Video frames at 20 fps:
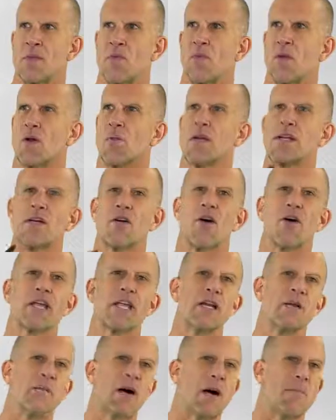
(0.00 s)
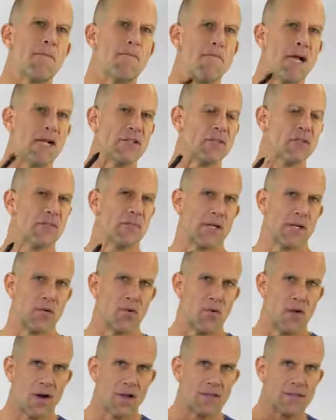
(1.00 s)
what are we talking about measurement
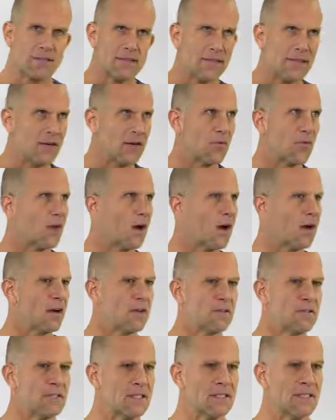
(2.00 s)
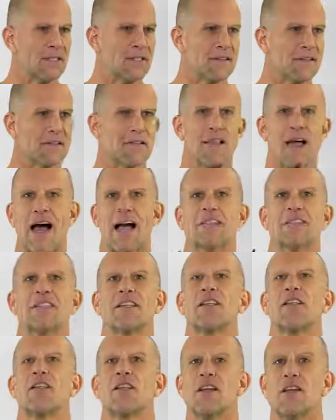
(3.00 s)
wise here? Well,
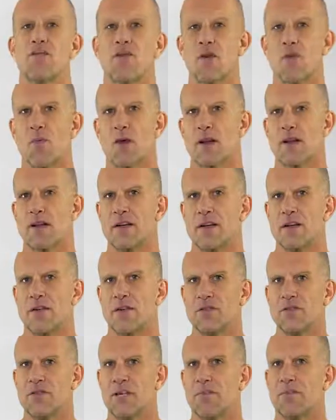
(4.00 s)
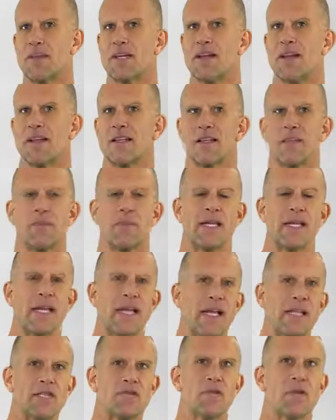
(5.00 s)
Classically, if we wanted to do something like the
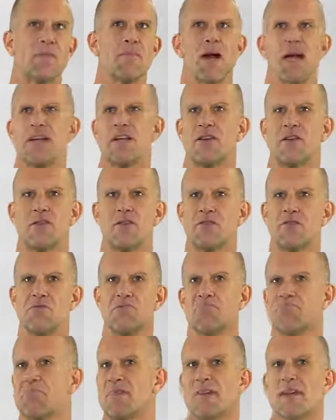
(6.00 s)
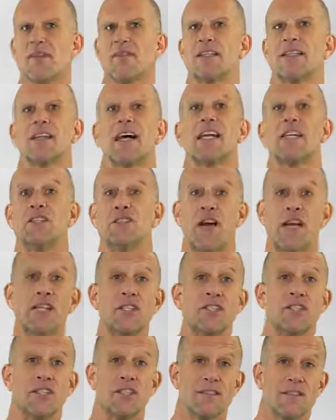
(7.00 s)
pH, we might do, you know, a
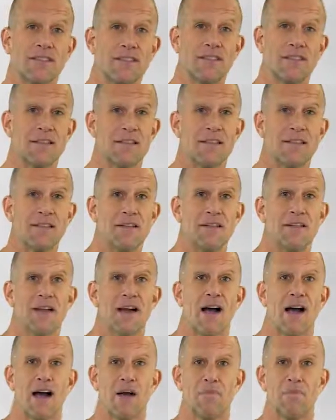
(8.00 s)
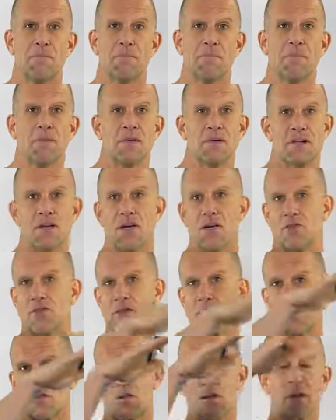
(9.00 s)
titration, um, you know,
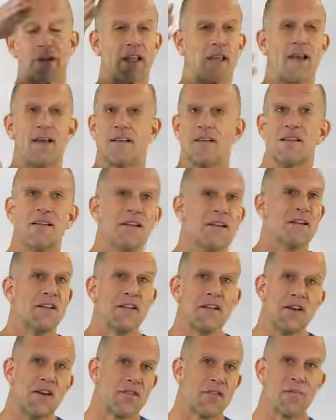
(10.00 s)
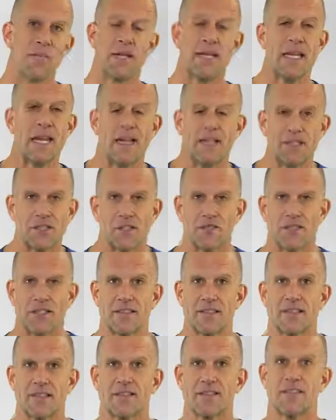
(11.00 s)
to look at, you know, the pH of a
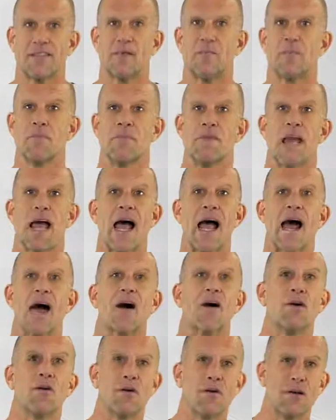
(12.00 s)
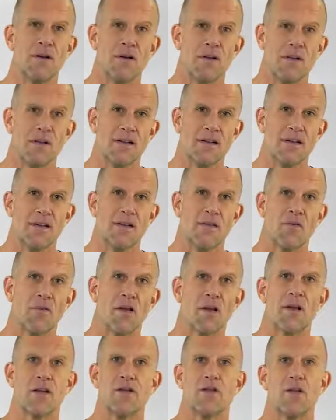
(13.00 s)
system. Now,
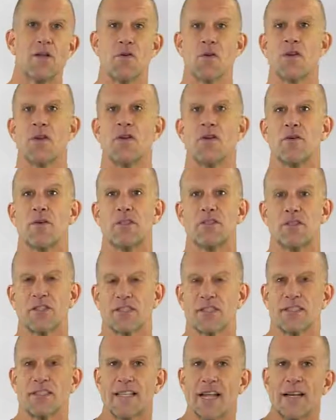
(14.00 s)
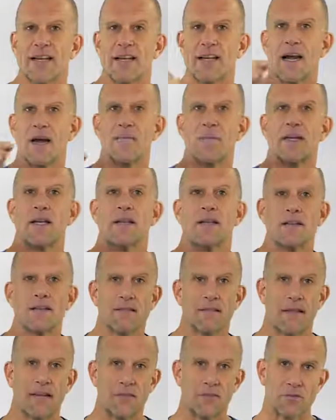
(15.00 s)
what you can do is just set it up in an
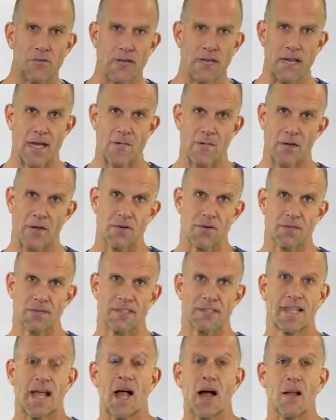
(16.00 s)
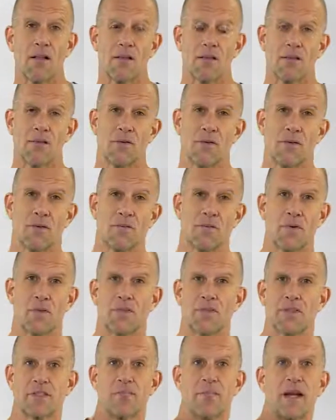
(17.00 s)
electrochemical cell with
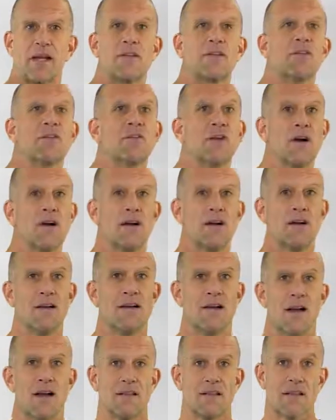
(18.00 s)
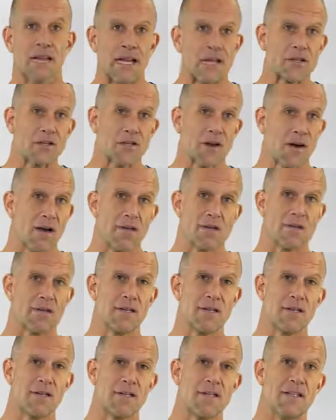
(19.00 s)
respect to a
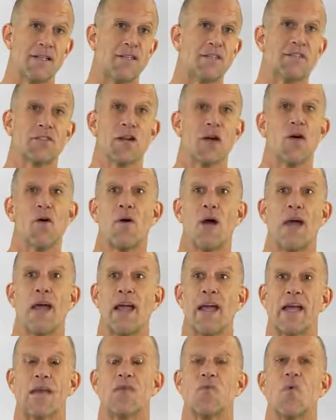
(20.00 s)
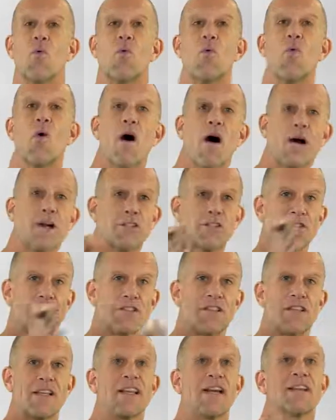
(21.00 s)
electrode. So, and
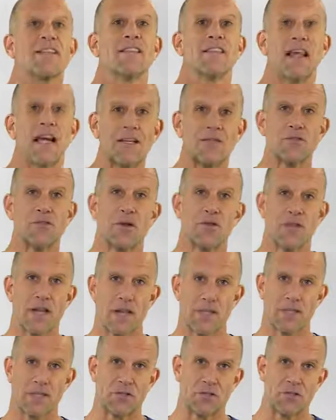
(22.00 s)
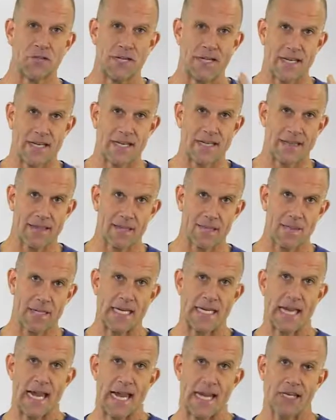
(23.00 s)
watch the electrochemistry to get the
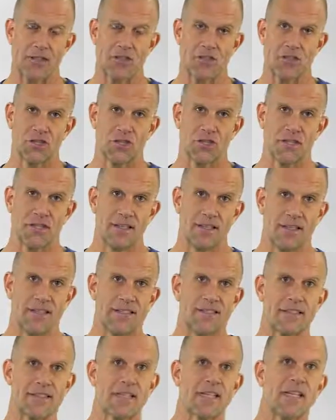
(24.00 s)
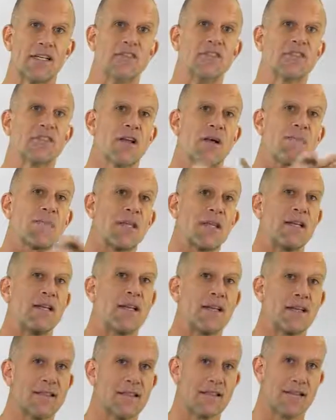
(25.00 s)
pH instead of something
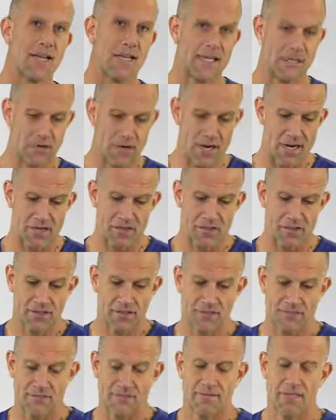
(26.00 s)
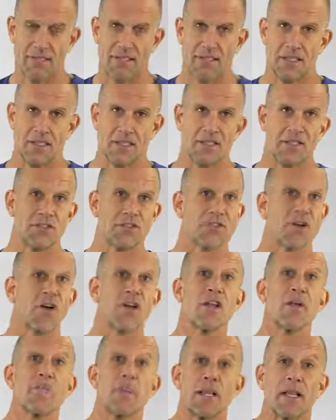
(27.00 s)
like the titration.
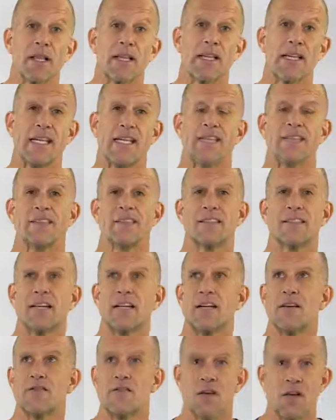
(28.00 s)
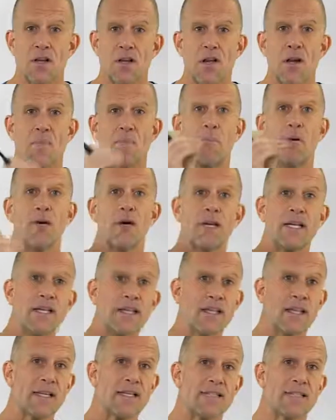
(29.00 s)
Solubility, instead of
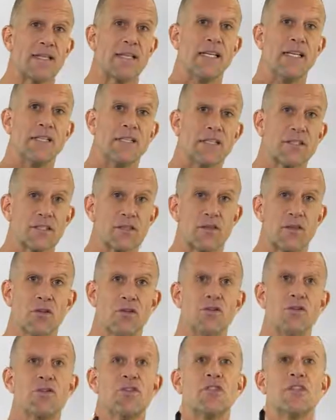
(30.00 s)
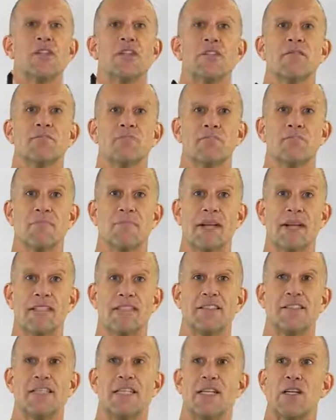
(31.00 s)
putting things into solution,
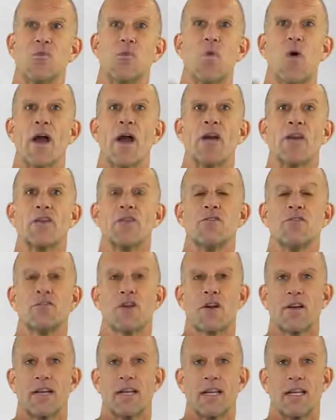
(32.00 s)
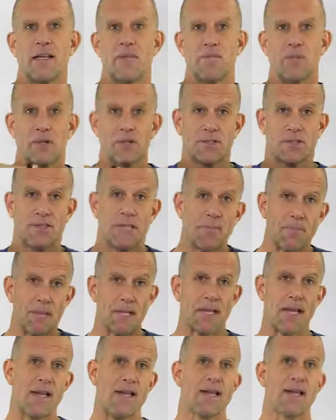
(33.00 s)
and seeing where you start getting
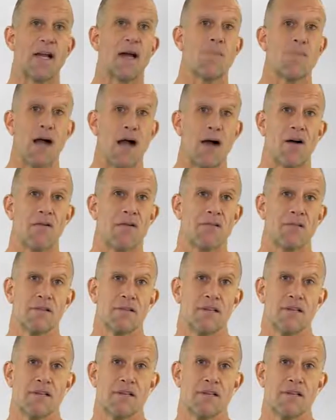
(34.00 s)
precipitate come out